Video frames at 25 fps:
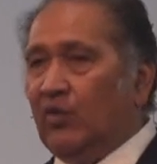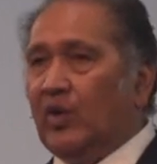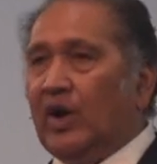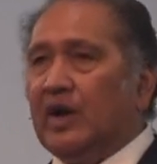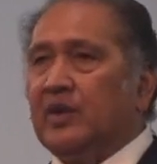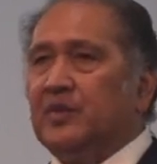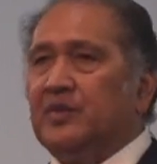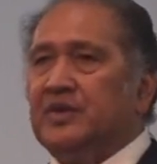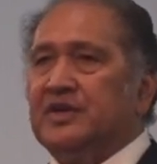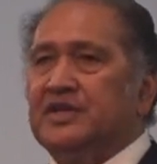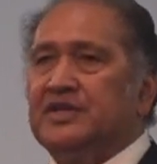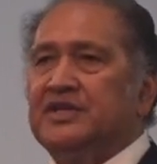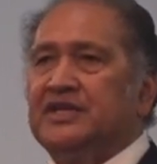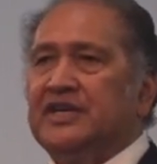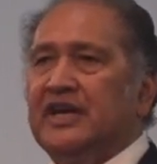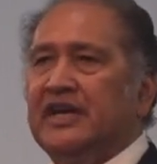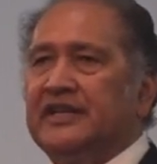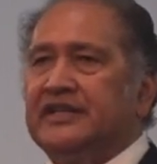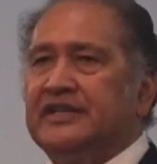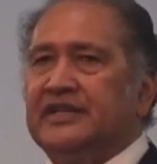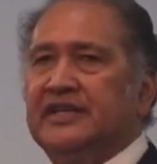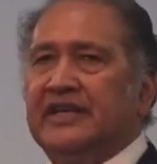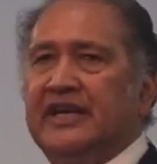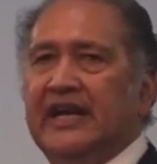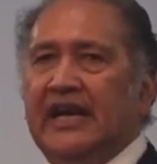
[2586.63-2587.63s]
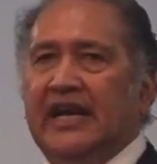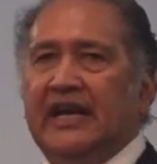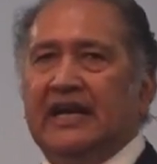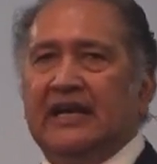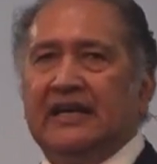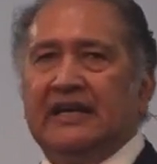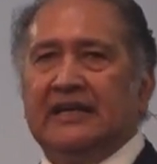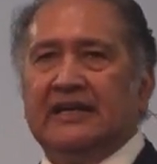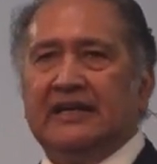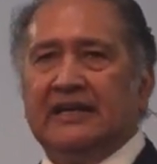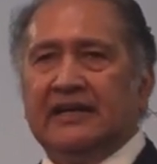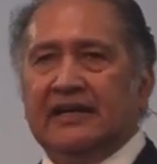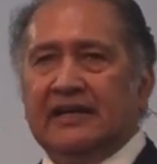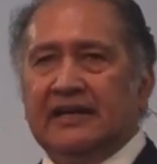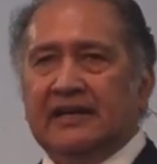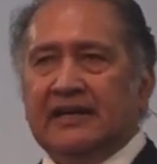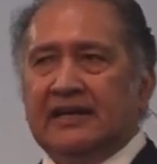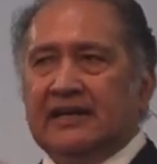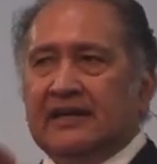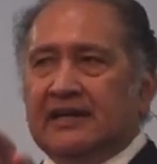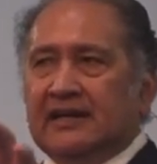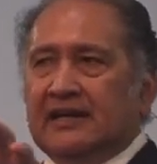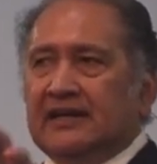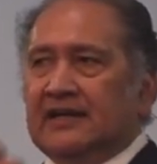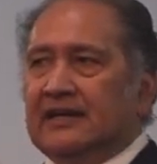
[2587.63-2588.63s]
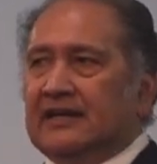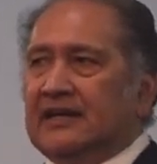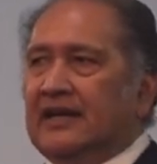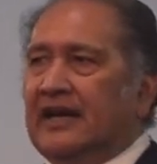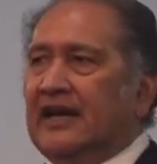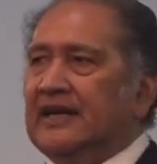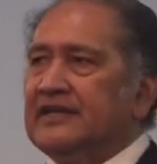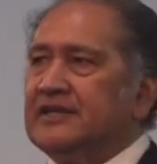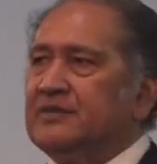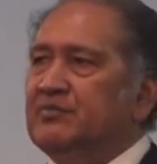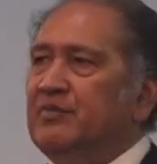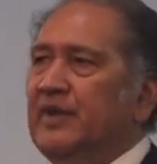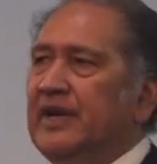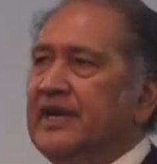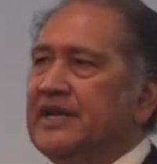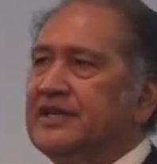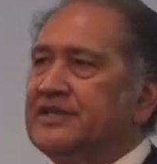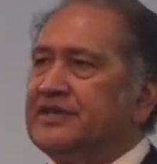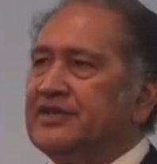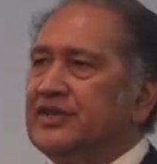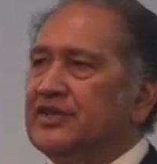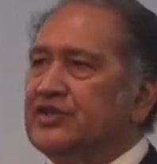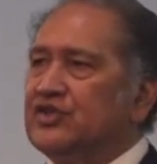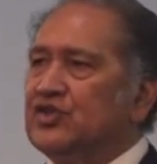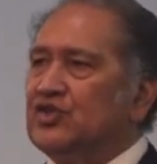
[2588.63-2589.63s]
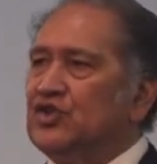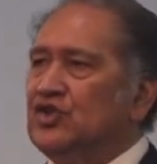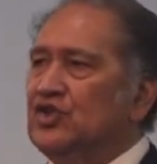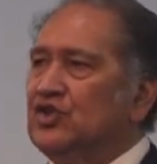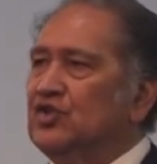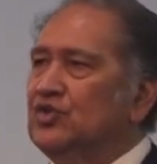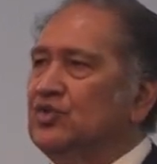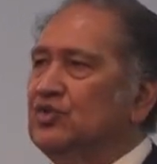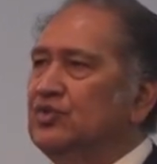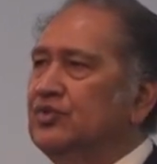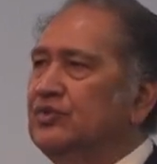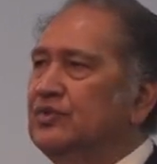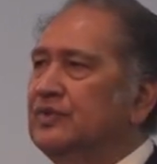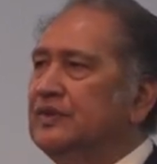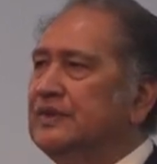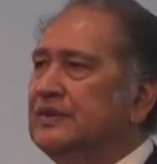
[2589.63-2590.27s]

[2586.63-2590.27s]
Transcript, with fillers: what we shared today has ministered to you,